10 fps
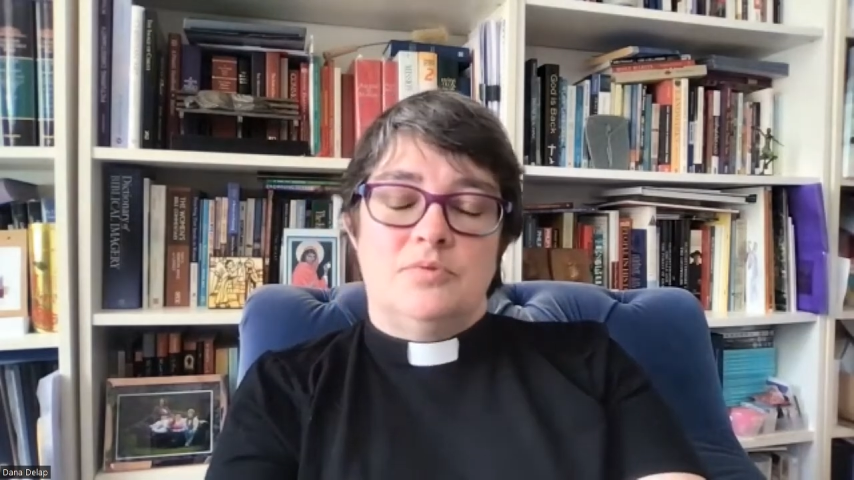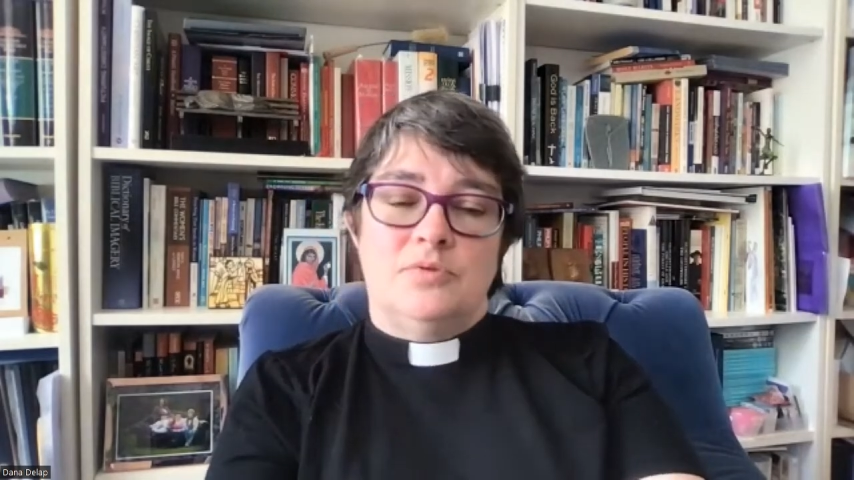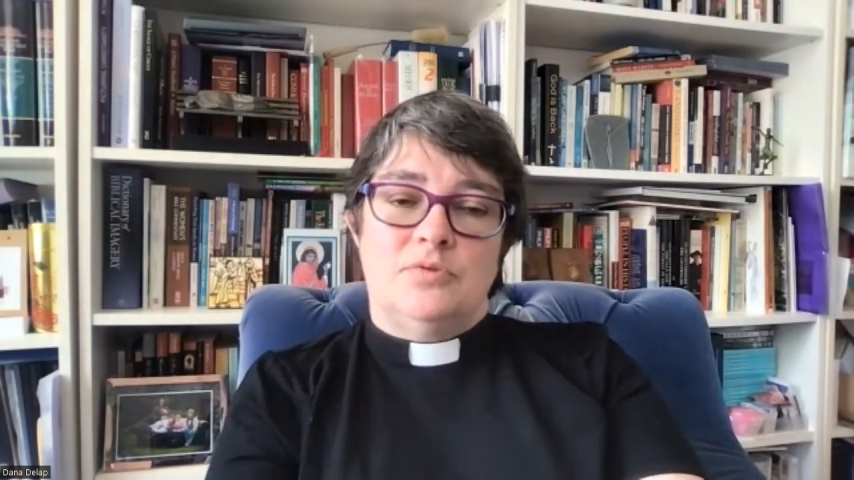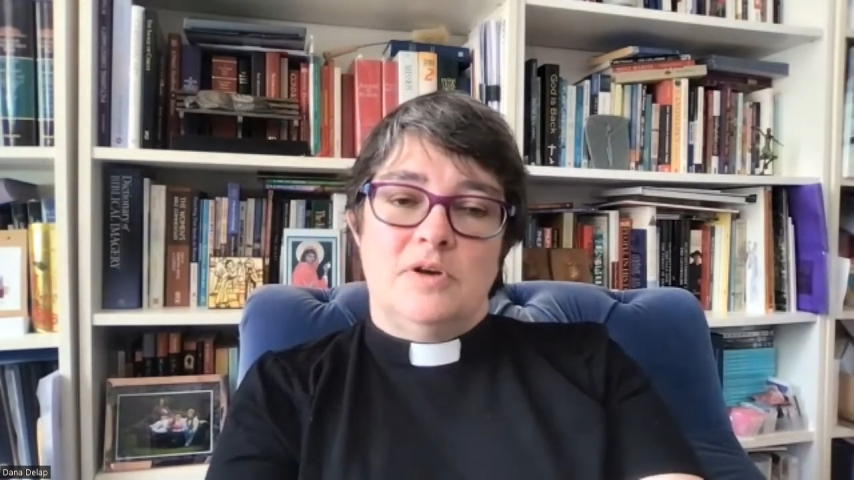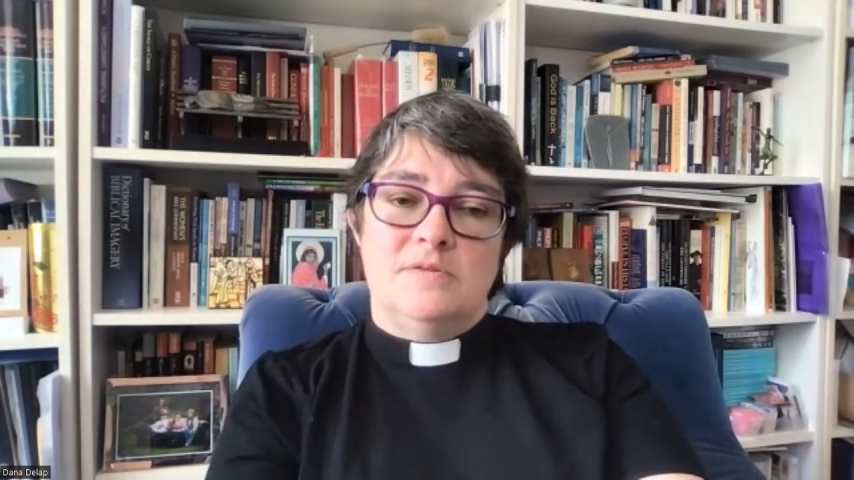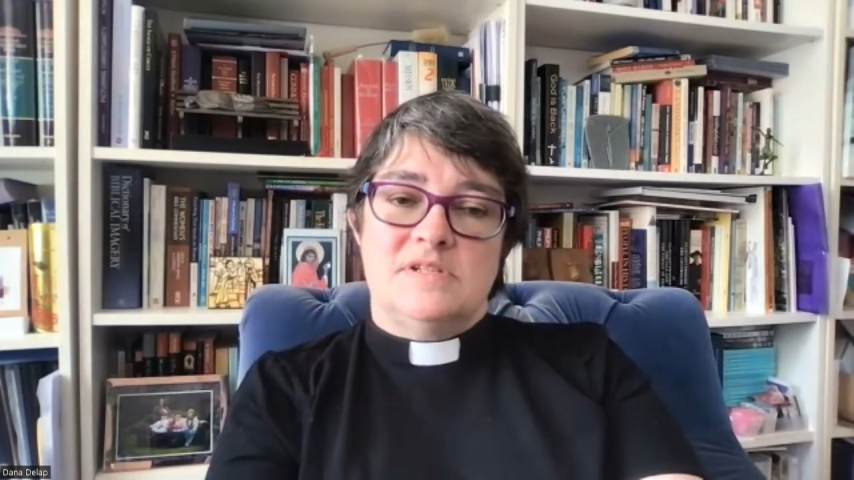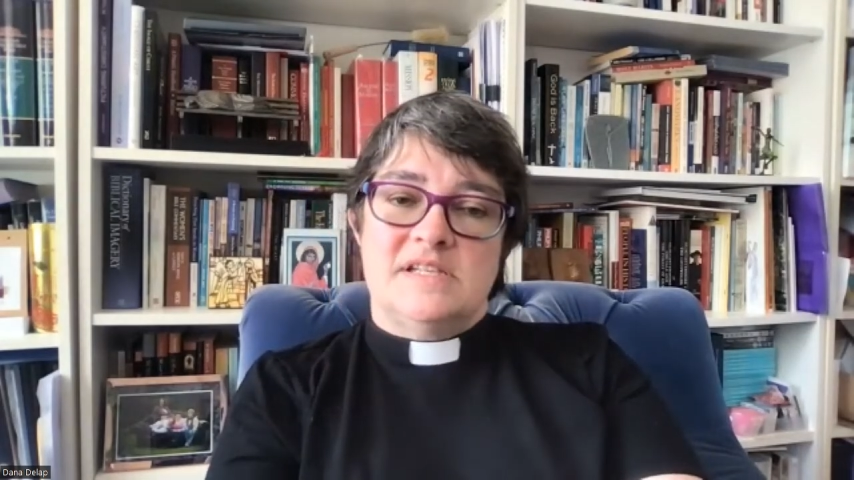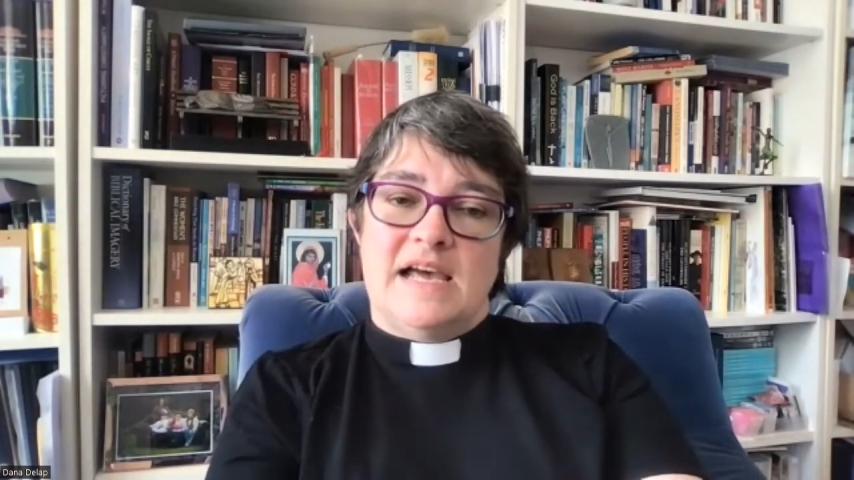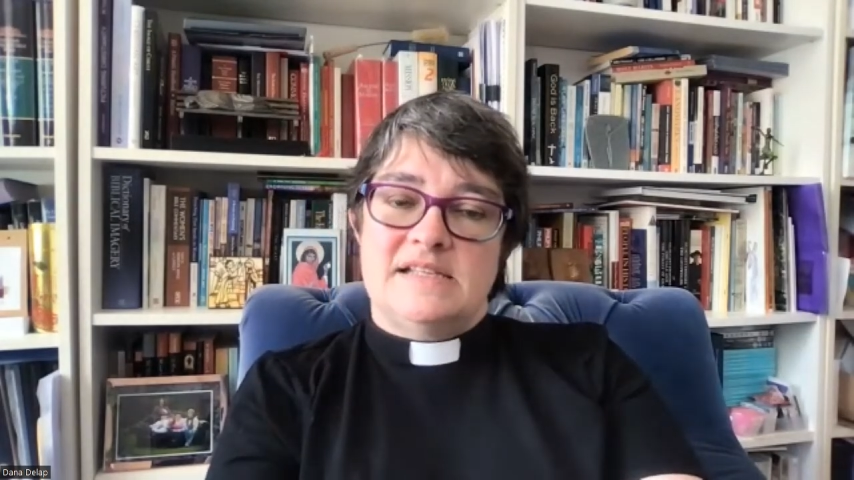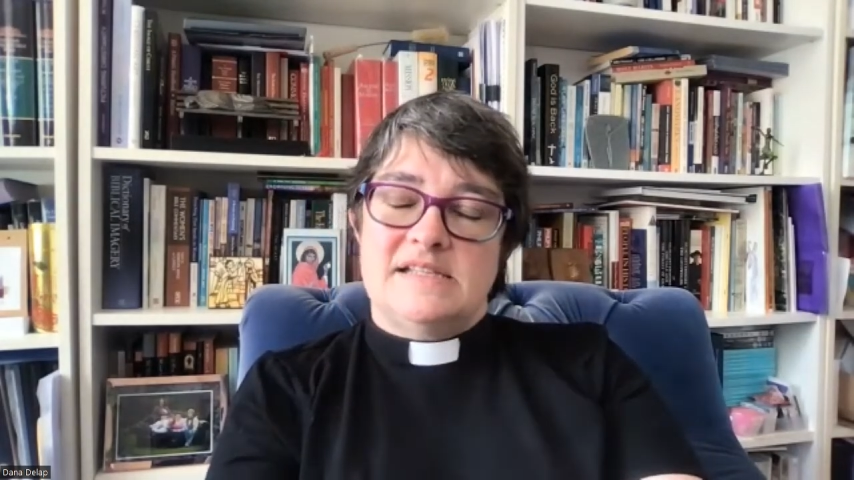
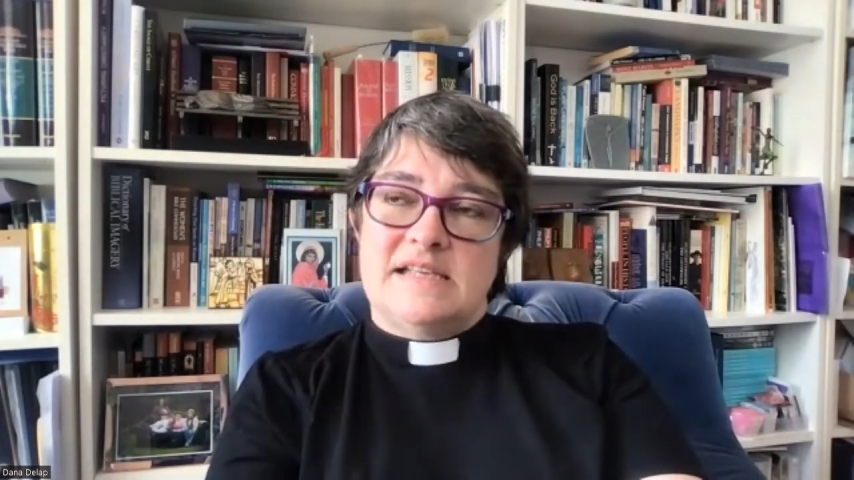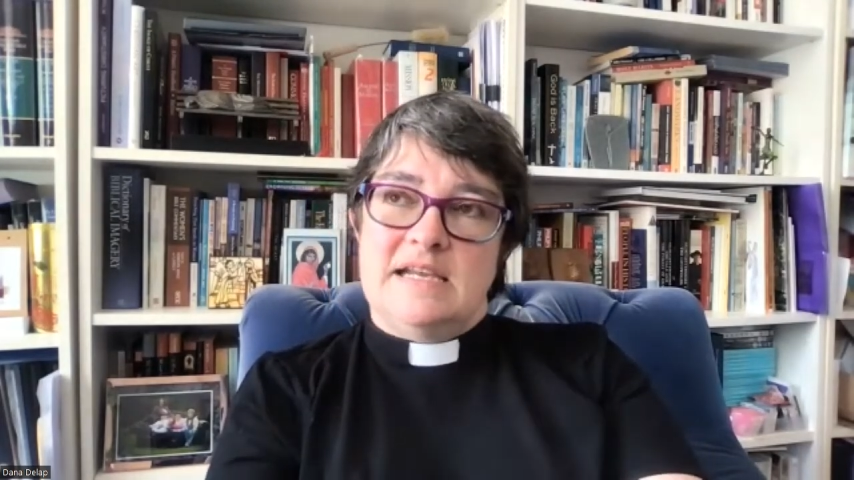process